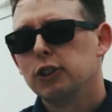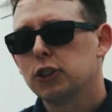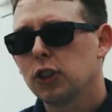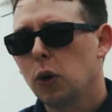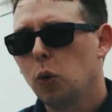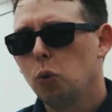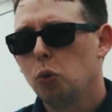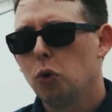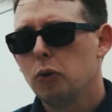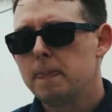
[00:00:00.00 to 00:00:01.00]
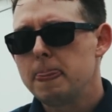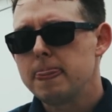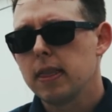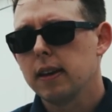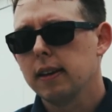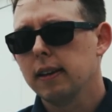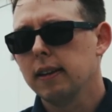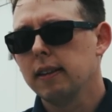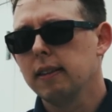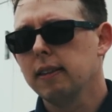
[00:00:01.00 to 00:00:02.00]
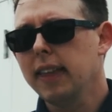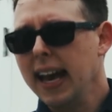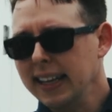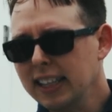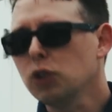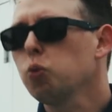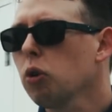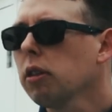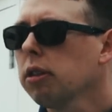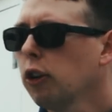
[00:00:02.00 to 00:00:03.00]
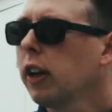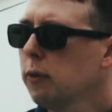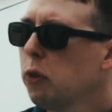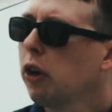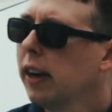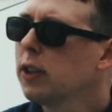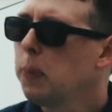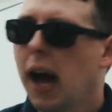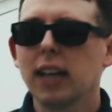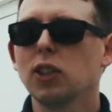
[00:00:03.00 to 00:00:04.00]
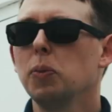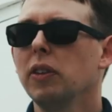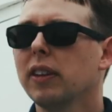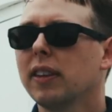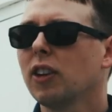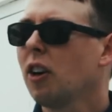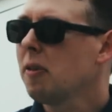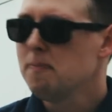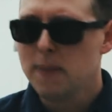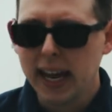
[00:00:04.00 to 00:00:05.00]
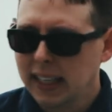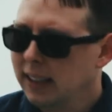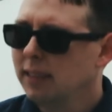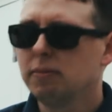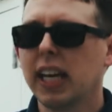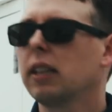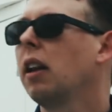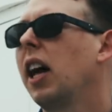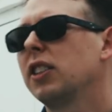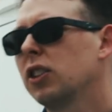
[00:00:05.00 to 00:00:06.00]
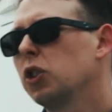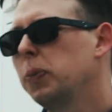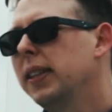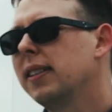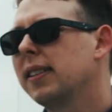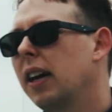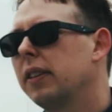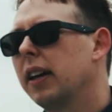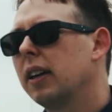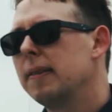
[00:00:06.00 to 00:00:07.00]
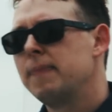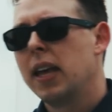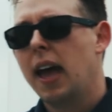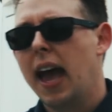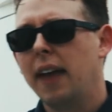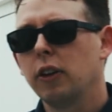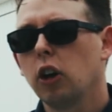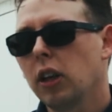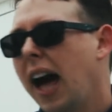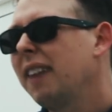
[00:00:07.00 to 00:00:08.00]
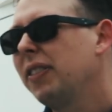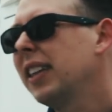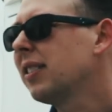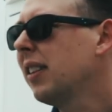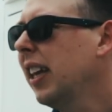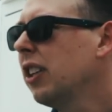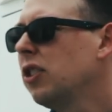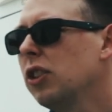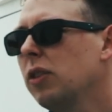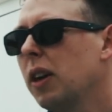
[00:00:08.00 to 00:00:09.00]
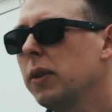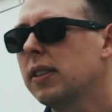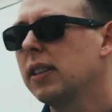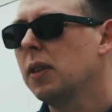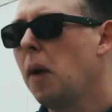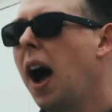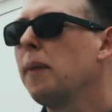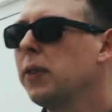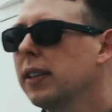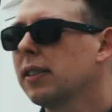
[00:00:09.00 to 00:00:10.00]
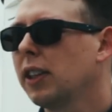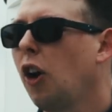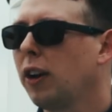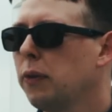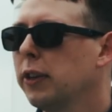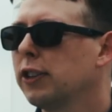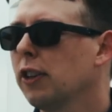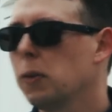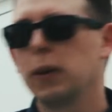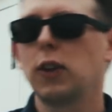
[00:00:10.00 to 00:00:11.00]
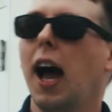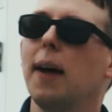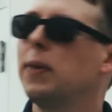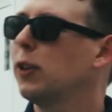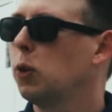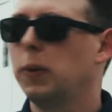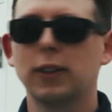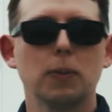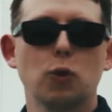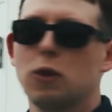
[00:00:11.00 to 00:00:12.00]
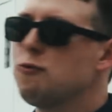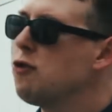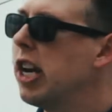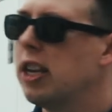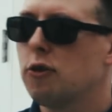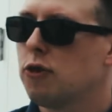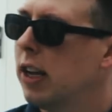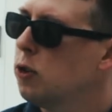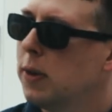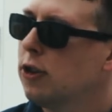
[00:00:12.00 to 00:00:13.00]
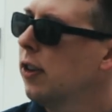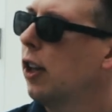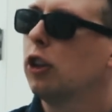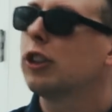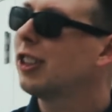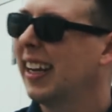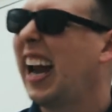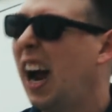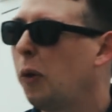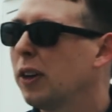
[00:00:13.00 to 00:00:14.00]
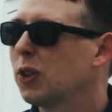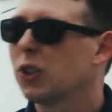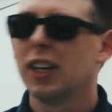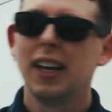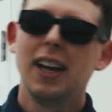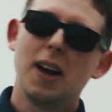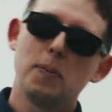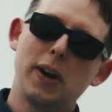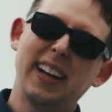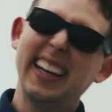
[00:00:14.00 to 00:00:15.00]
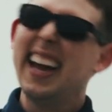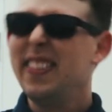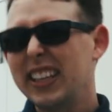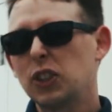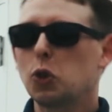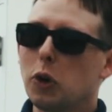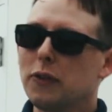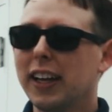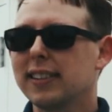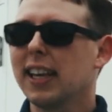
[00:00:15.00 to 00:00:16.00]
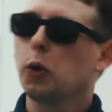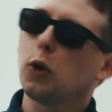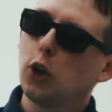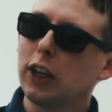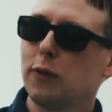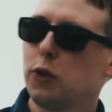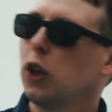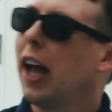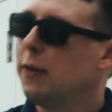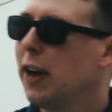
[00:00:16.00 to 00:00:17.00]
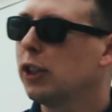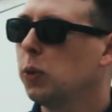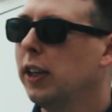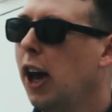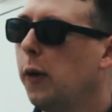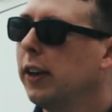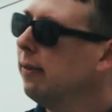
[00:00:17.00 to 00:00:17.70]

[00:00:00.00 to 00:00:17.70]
So that is worth looking for. It's possible that there are many technological species out there. And there are a lot of things that they could do that would seem obviously artificial. The most obvious would be some sort of radio transmission that looks like ours. But again, that's sort of like saying we're looking for life as we know it.